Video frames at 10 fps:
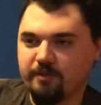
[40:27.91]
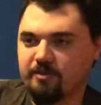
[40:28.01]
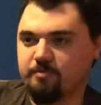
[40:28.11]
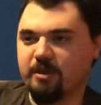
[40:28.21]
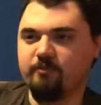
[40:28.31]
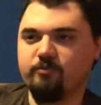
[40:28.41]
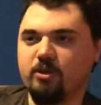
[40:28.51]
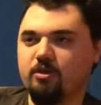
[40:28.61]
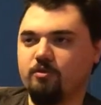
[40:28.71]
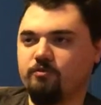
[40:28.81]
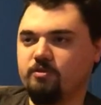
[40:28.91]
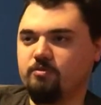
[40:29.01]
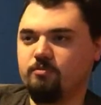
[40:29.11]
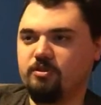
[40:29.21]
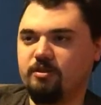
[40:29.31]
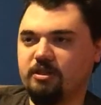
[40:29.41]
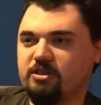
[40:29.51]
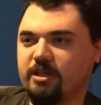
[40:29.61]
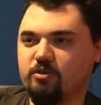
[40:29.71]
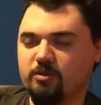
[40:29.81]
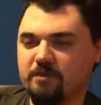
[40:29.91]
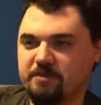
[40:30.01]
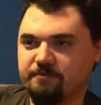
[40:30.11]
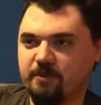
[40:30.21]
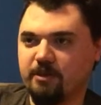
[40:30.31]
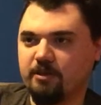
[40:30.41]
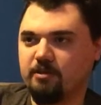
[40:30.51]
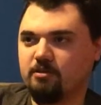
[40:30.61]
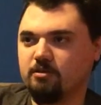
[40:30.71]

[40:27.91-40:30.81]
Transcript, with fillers: I was making fun of DJ Who Gives a Fuck.